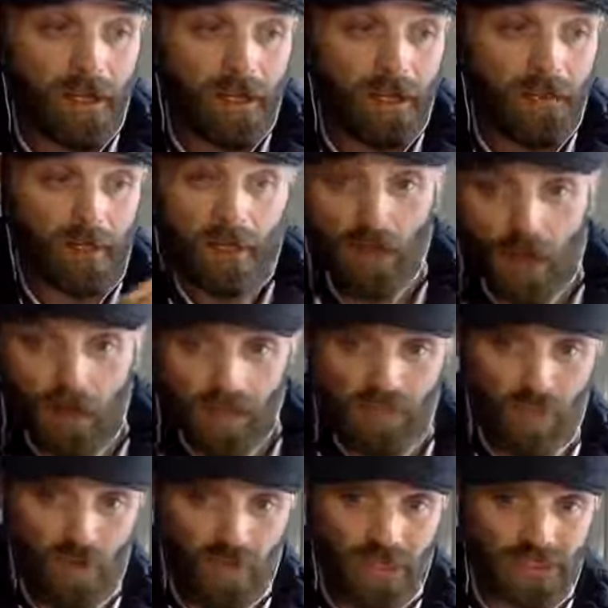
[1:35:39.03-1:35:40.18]
the law is
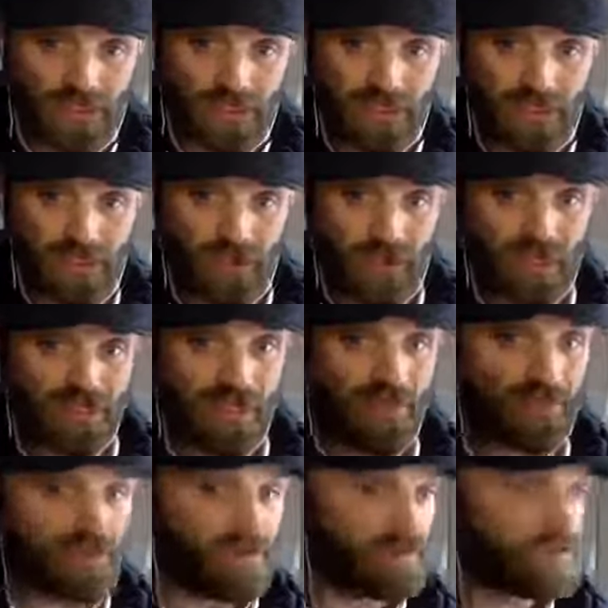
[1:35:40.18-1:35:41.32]
pointing to as
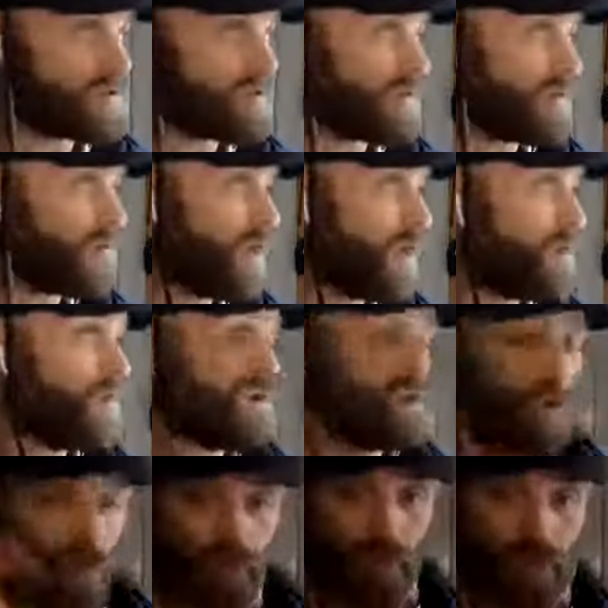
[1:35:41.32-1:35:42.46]
having done something wrong when
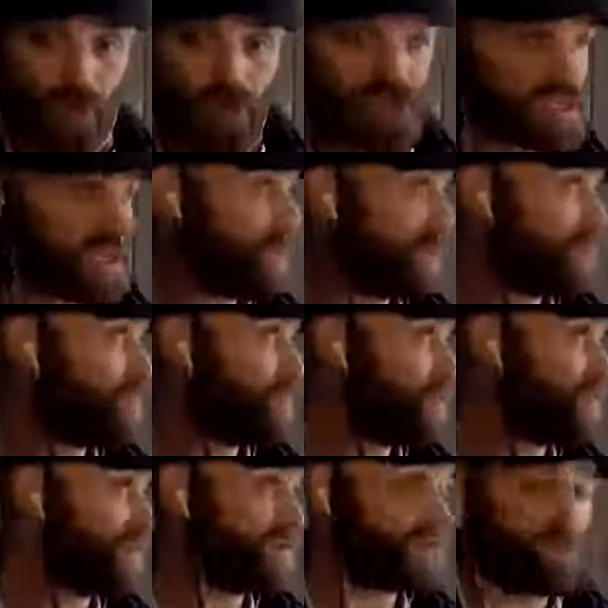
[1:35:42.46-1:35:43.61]
you're the one shouting and
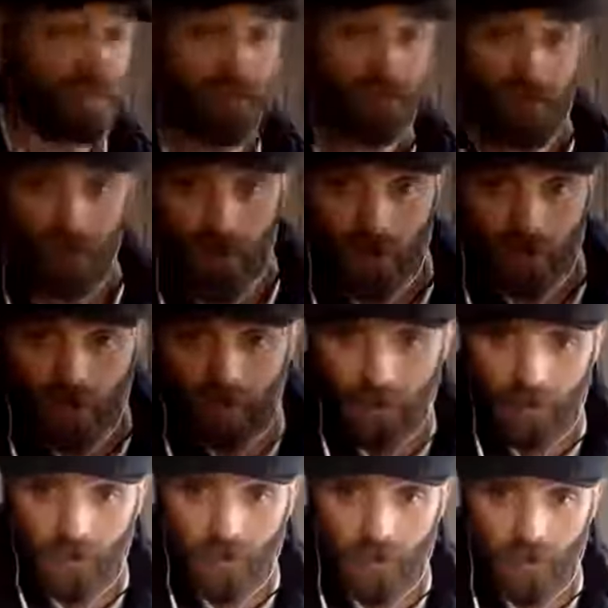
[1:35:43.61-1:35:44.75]
pointing the finger.
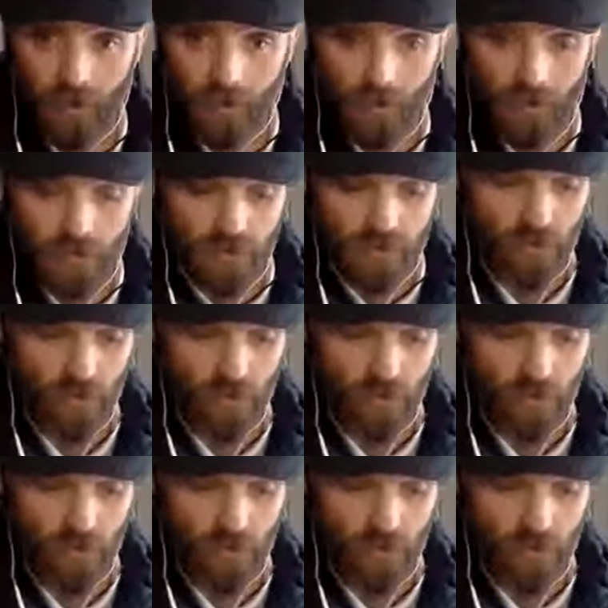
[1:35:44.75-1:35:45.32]
So